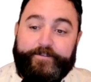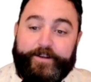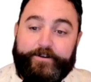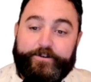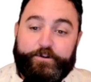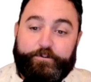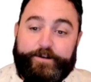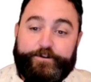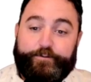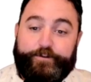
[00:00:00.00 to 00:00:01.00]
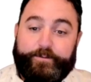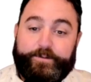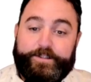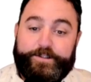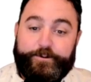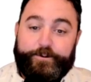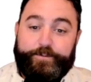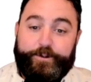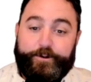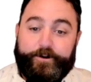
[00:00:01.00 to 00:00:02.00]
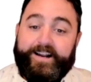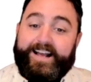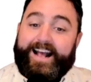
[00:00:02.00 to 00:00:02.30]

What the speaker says: vehicles a retrofit with this new computer,